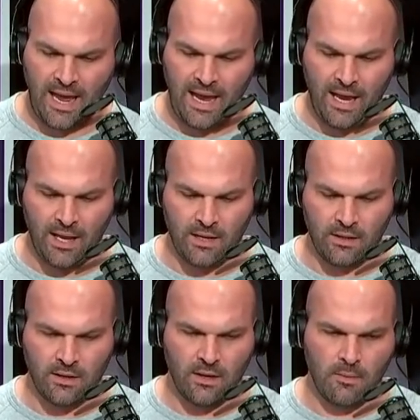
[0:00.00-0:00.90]

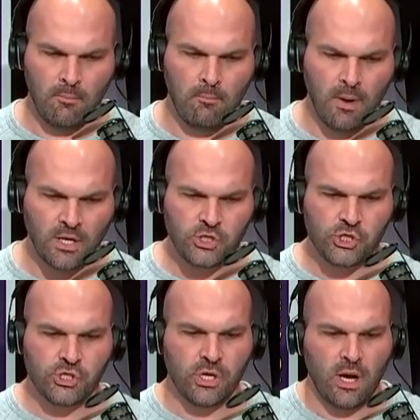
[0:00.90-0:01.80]
and
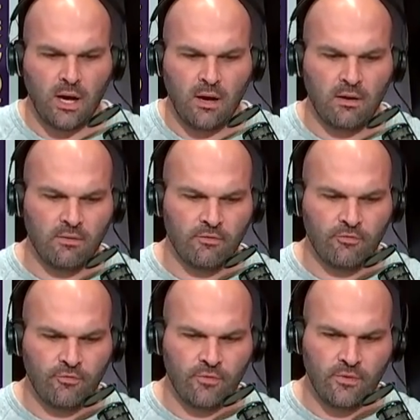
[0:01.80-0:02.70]
much
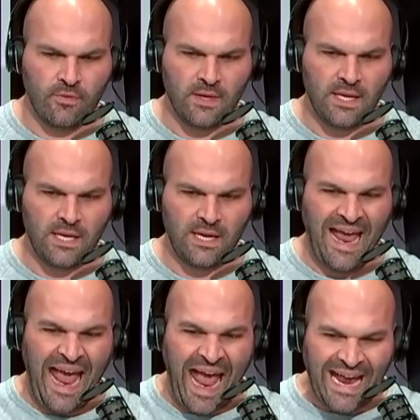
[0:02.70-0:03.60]
of
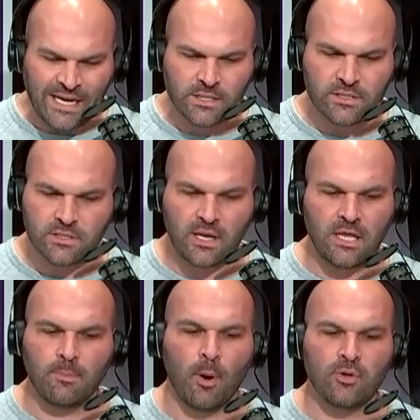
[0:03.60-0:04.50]
the angst
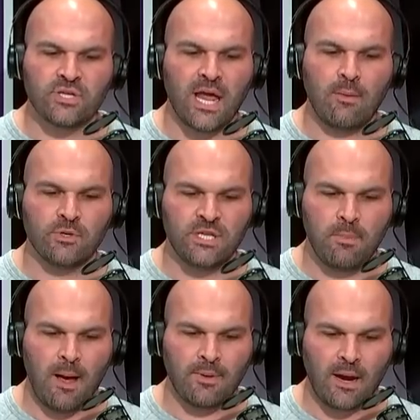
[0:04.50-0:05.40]
in the postgame when
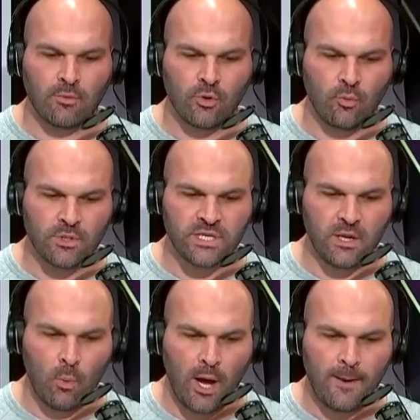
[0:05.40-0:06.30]
T-Bob and I were doing
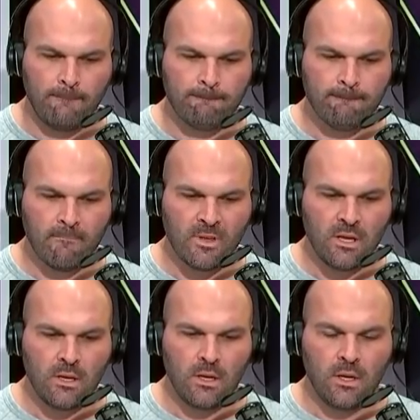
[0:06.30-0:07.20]
Whiskey and Wine
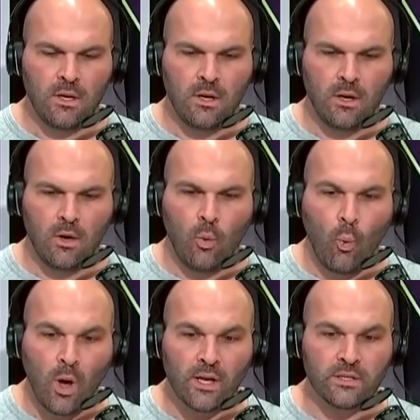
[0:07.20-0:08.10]

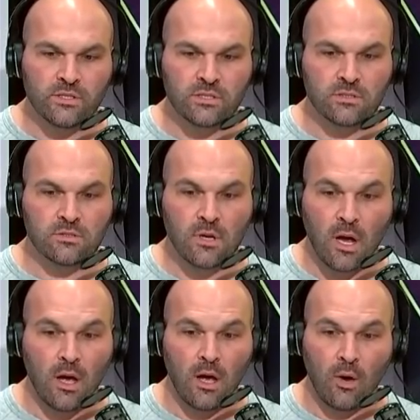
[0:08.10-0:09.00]
was
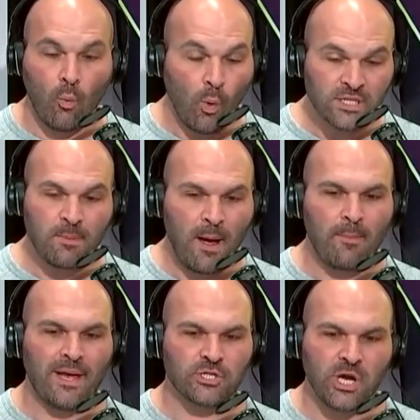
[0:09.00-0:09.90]

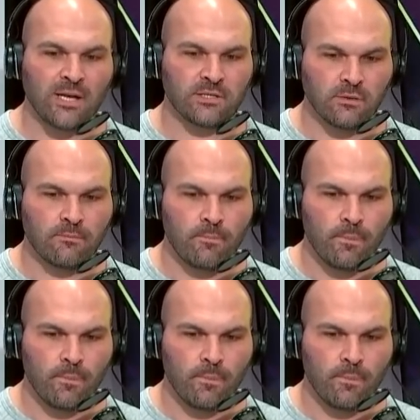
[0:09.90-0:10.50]
about Max Johnson.